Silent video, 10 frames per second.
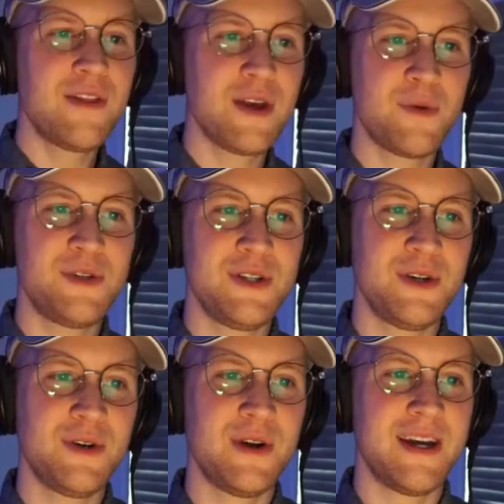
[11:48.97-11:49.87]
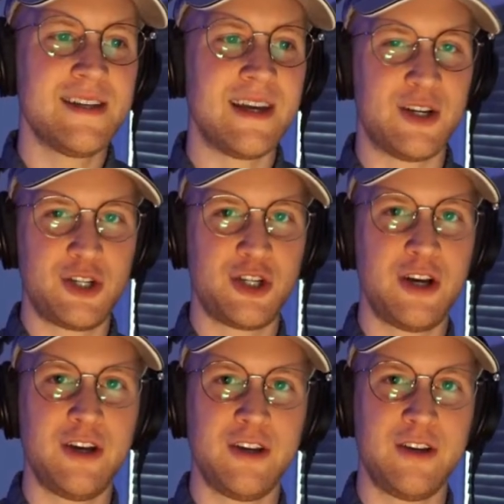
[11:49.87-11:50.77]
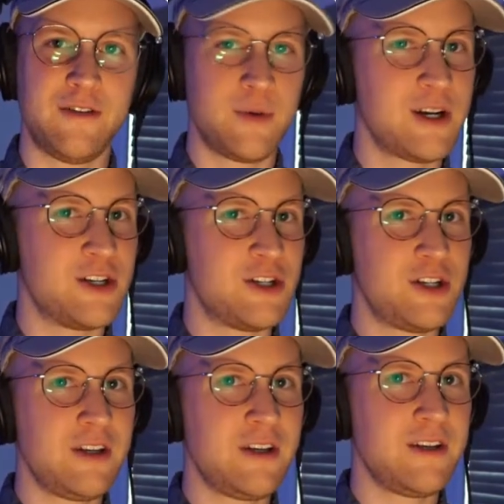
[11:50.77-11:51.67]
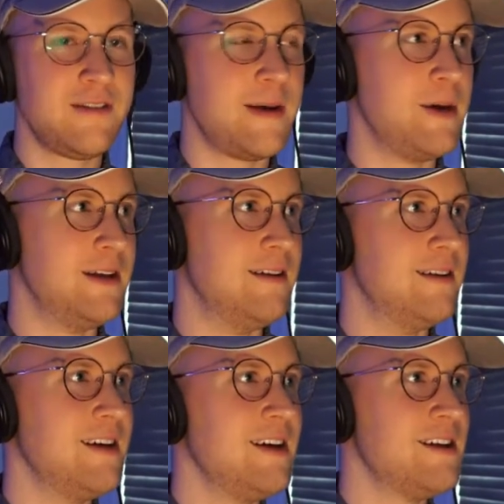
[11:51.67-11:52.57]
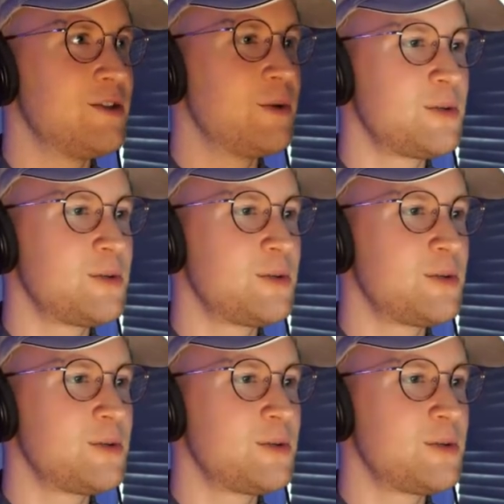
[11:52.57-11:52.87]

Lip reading: And the other thing we'll do is a shove. We're going to shove that button.